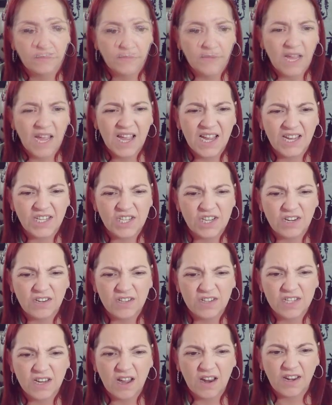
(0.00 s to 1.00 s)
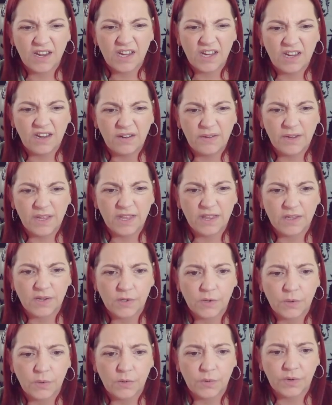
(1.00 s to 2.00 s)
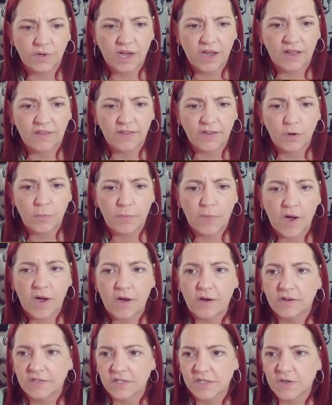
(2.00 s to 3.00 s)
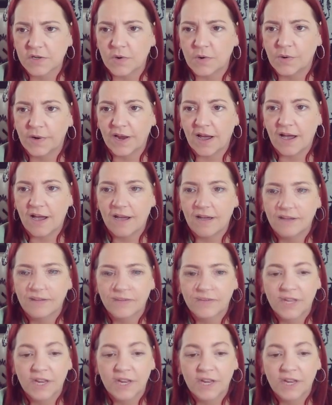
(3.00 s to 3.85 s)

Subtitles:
Yeah, she looks kind of cute in the corner, the little bard's corner.